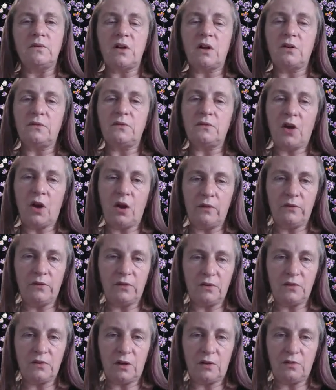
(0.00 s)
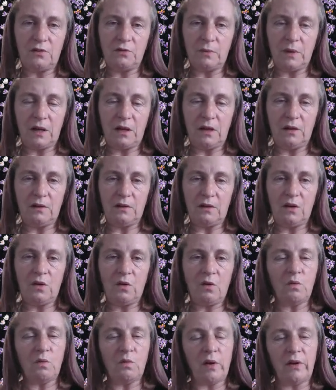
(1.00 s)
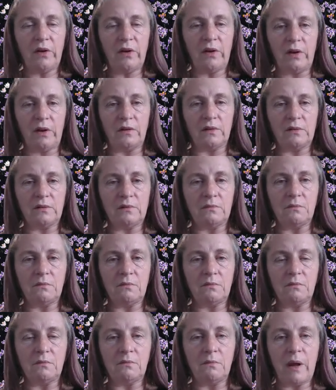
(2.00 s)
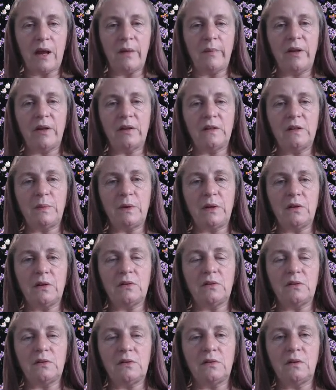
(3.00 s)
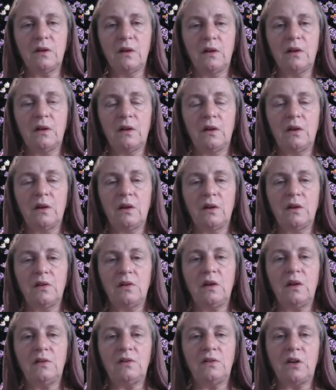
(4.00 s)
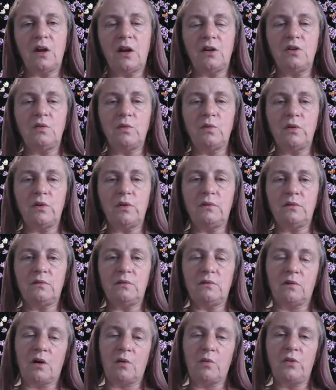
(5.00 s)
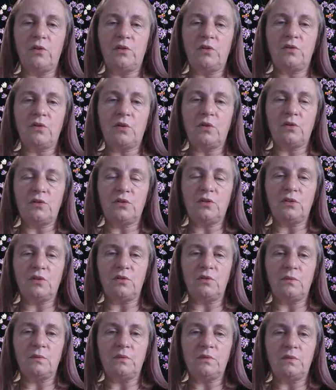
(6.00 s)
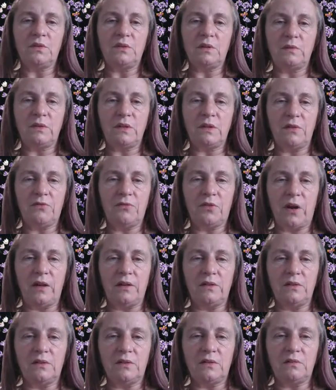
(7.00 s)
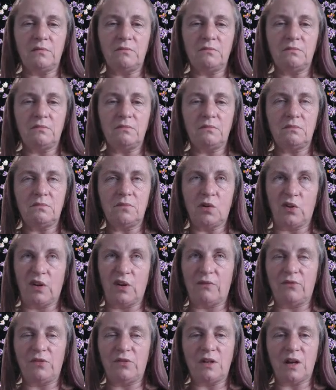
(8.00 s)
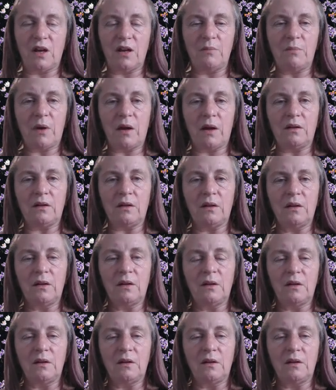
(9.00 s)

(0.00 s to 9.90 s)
result of COVID and social media thing or what it is. Maybe it's because years ago I would talk to some dear friends, not every day, but